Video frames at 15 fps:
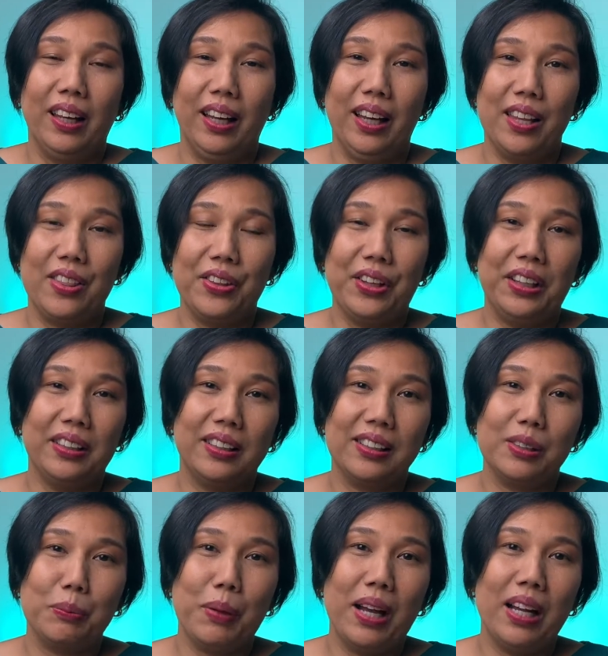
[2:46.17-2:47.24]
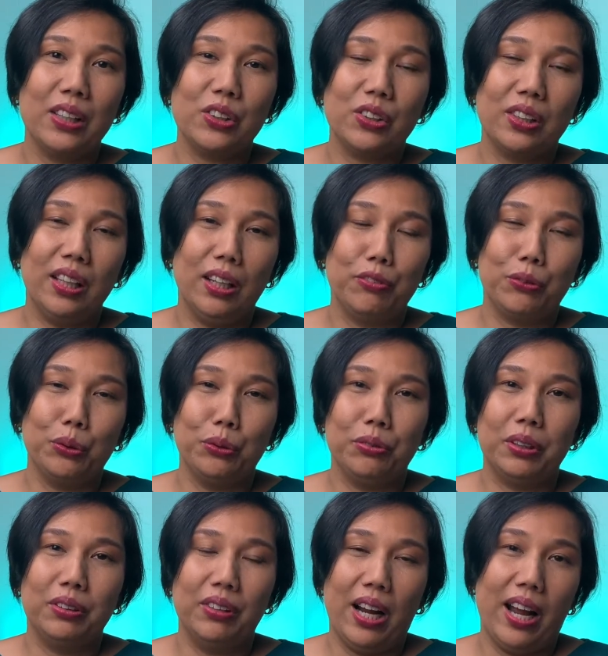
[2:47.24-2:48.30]
And then the smashed
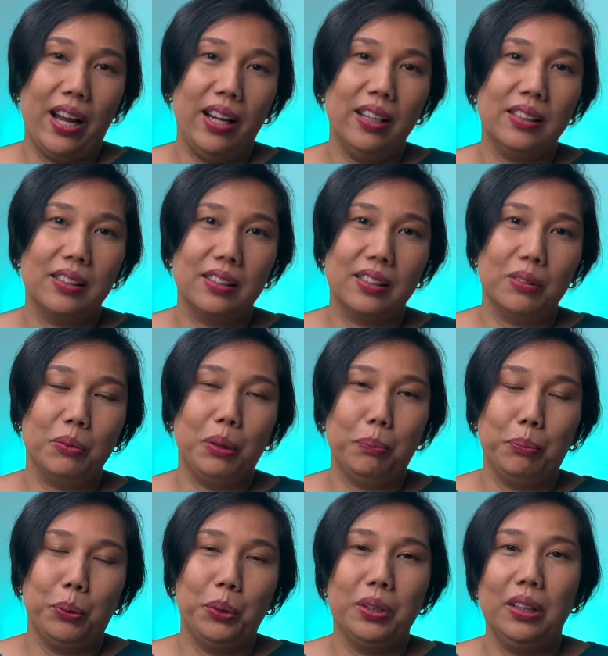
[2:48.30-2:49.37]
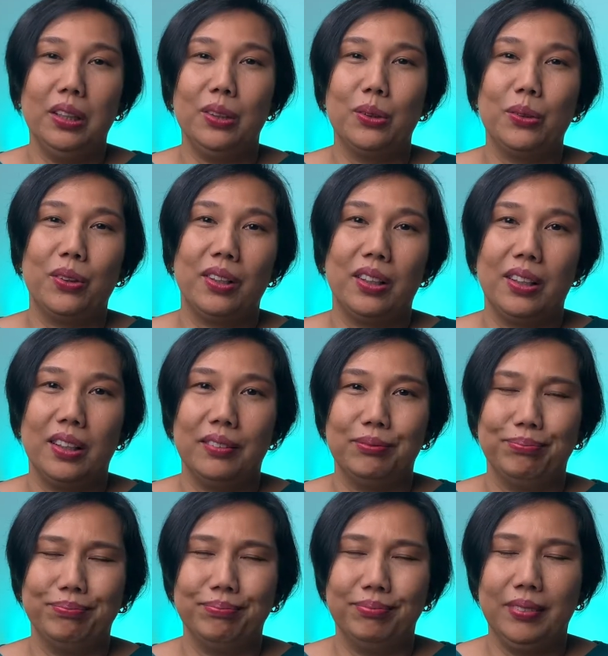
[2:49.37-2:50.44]
leftover rice, we put into the
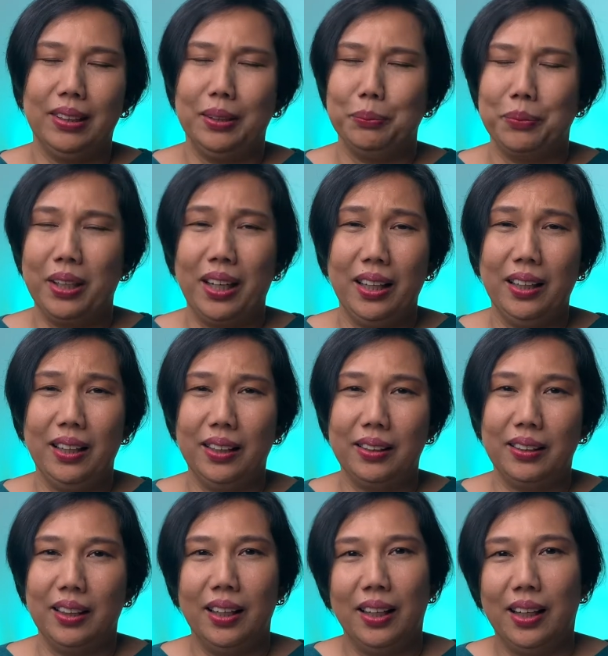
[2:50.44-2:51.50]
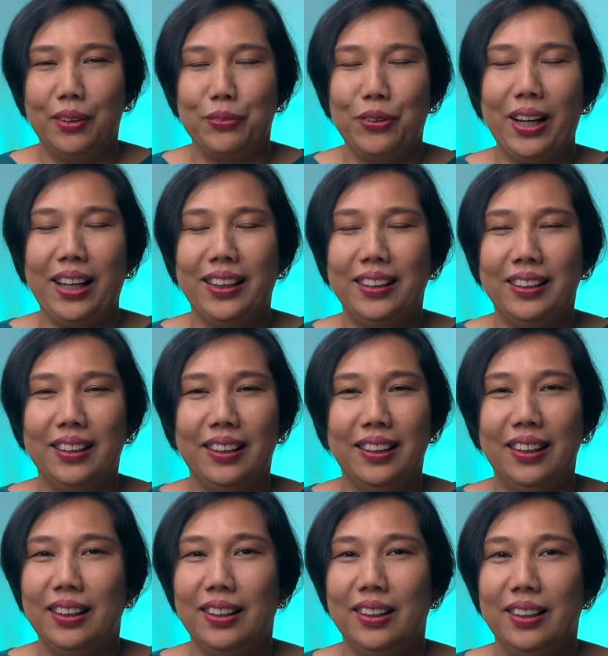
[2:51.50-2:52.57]
garlic, fried
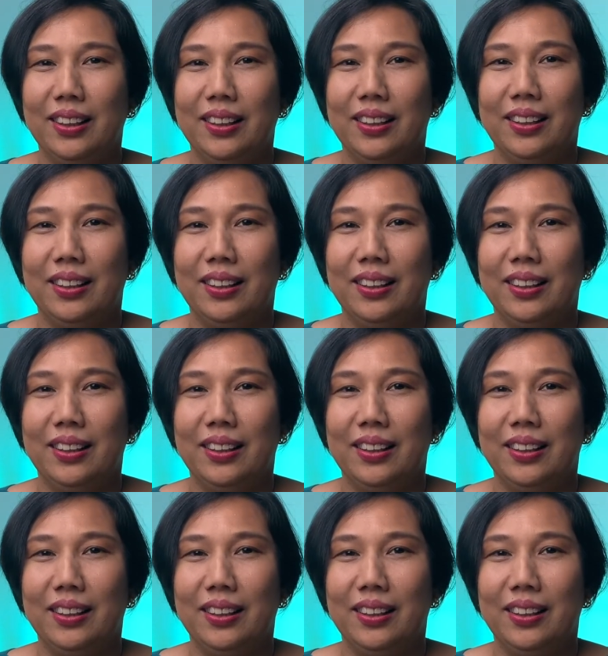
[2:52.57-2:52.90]
in